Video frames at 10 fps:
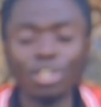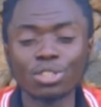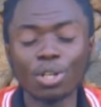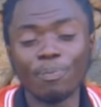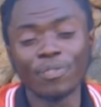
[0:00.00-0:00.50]

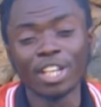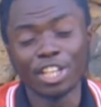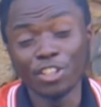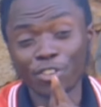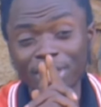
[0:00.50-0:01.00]
So
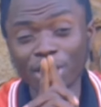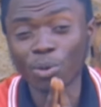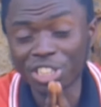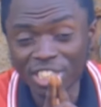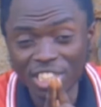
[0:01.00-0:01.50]
if you're still
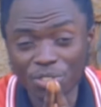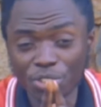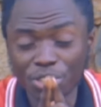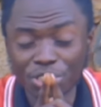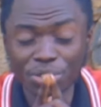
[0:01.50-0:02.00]
watching this
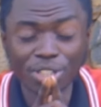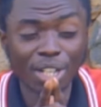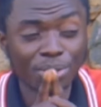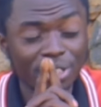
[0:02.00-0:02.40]
video till now,